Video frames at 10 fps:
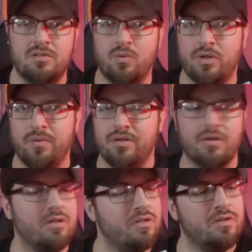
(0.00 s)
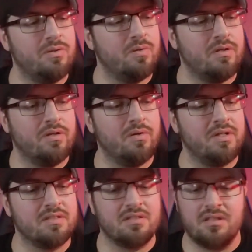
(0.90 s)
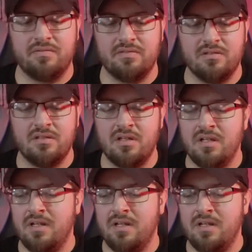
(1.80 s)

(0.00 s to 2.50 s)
you work with your glue and all that stuff, and